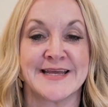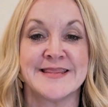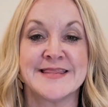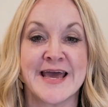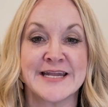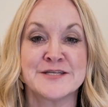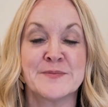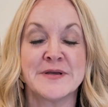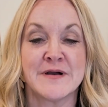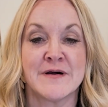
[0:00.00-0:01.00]
and that is
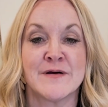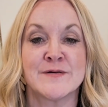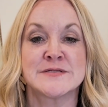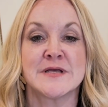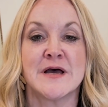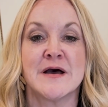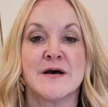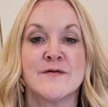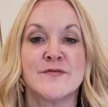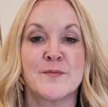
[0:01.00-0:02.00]
because
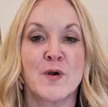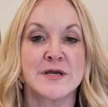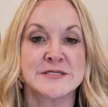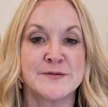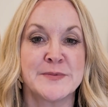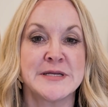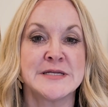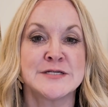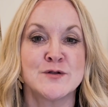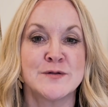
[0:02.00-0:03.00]
of the
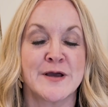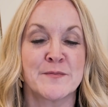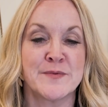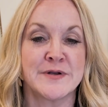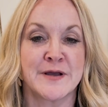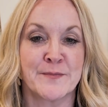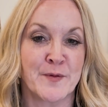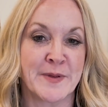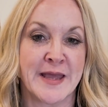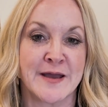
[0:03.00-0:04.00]
proximity to downtown
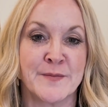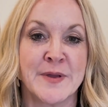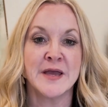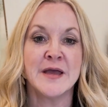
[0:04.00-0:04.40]
Birmingham.